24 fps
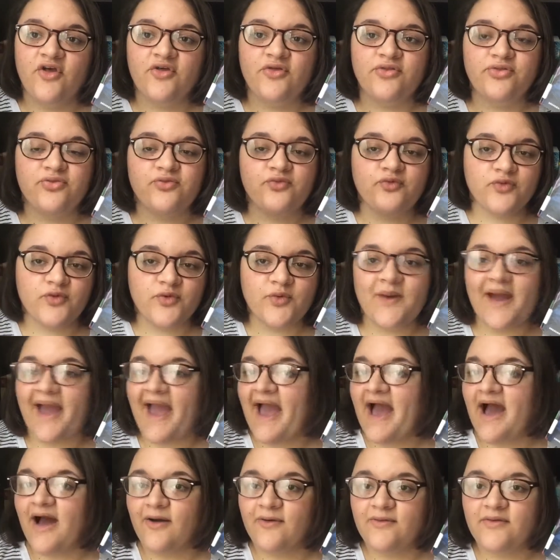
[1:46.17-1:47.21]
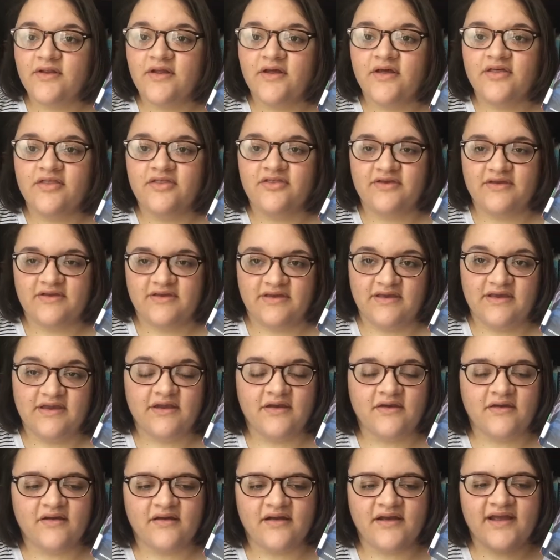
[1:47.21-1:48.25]
throughout the
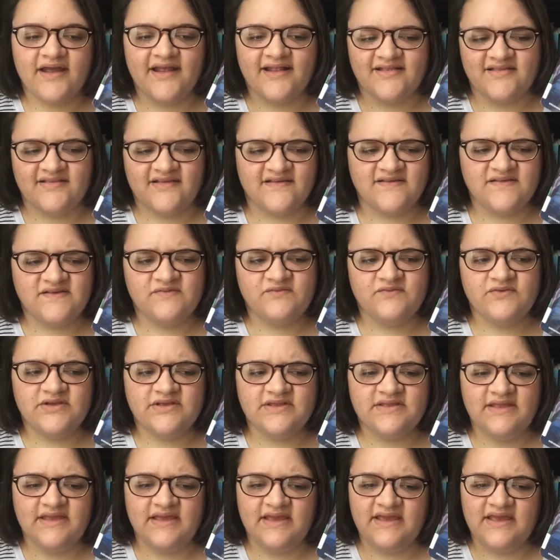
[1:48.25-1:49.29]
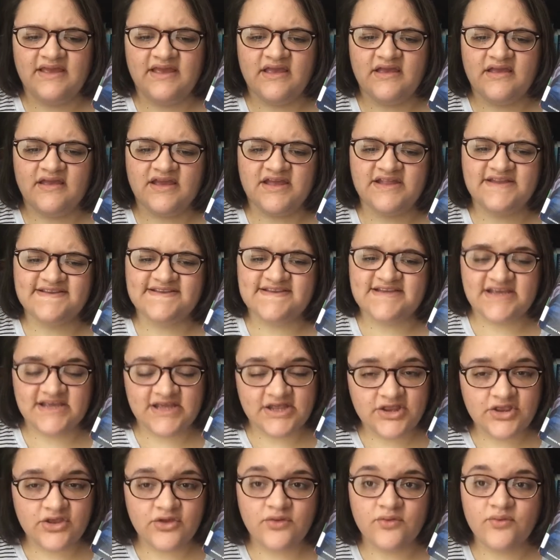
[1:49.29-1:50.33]
year. It doesn't really
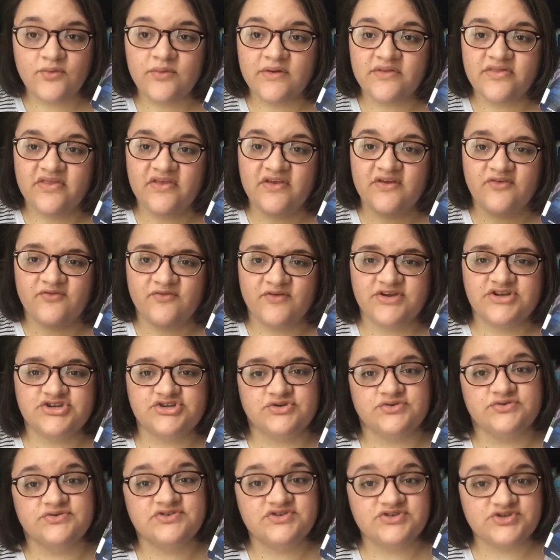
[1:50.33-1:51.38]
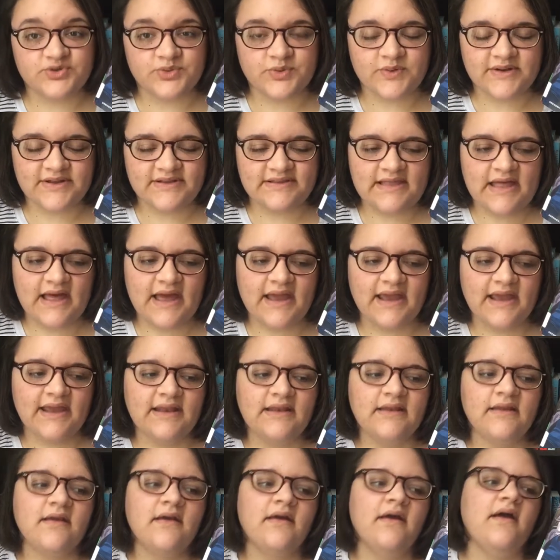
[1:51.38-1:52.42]
continue with the original
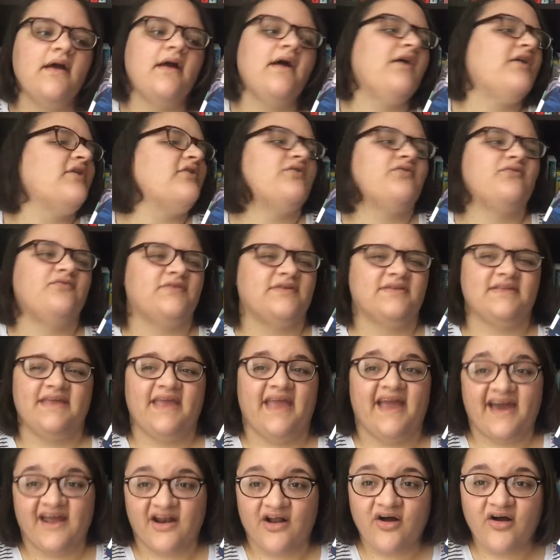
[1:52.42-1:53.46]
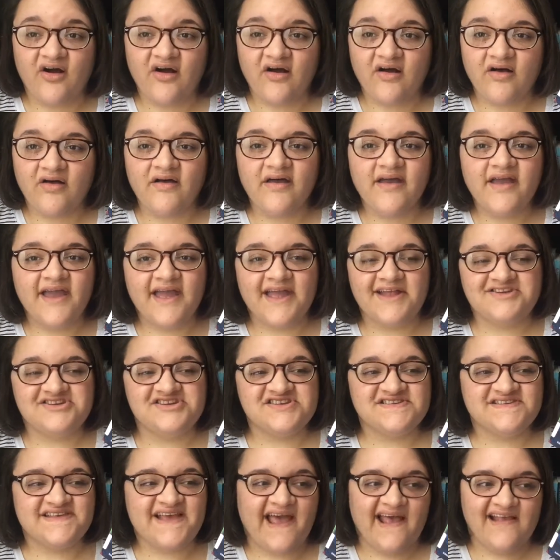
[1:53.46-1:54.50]
storyline really at all. It
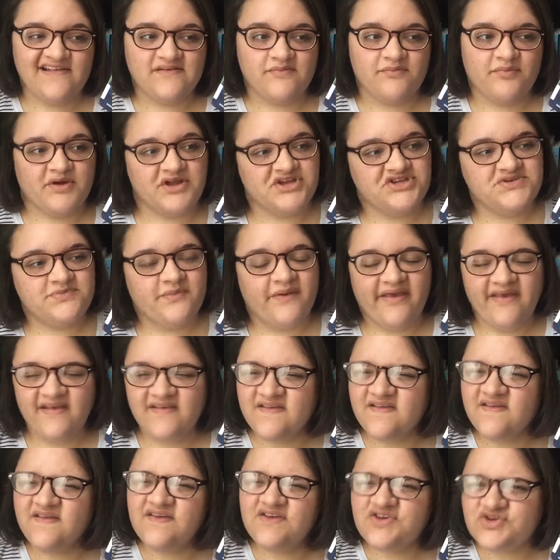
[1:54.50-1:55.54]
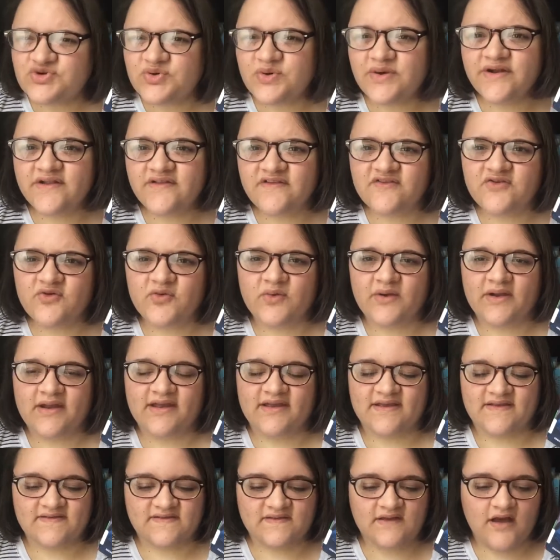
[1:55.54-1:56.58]
just has a bunch of basically short
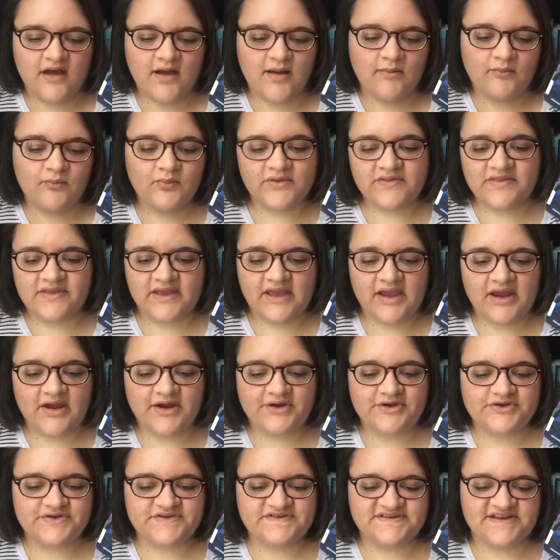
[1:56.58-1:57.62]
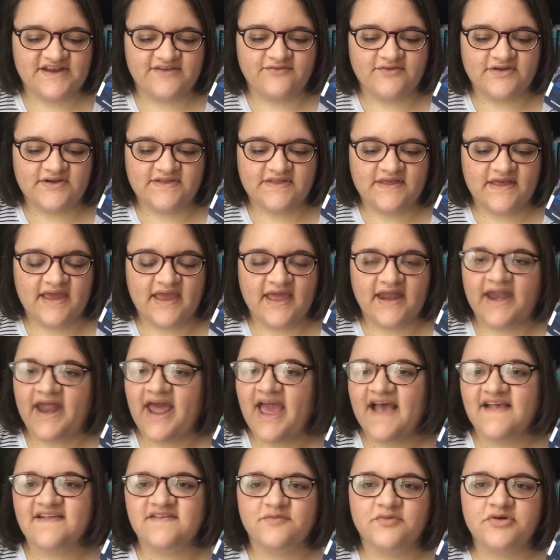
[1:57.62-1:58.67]
stories with the characters and everything, and it
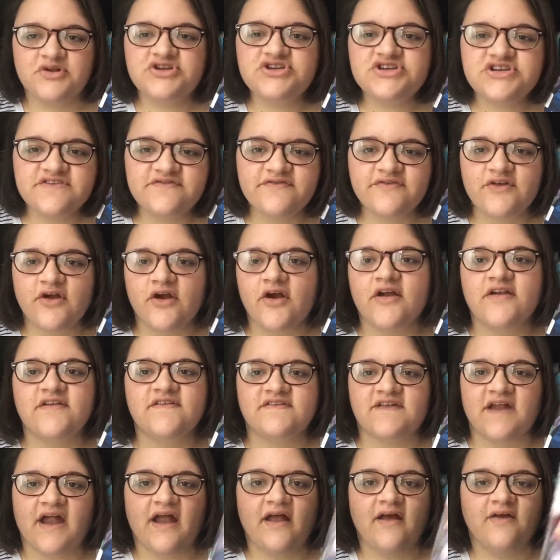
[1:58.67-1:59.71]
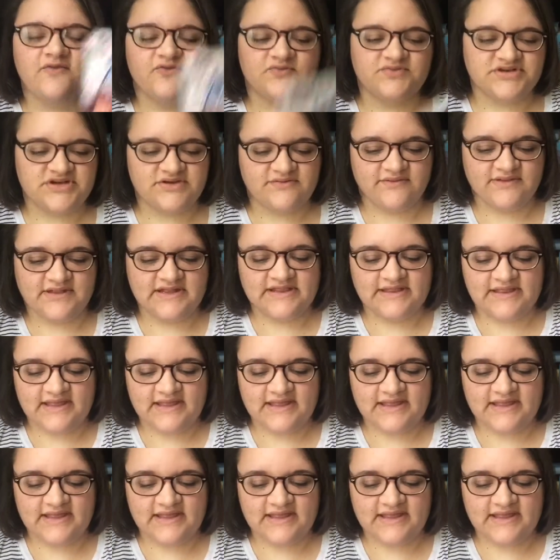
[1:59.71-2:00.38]
has a bunch of different art styles, which I really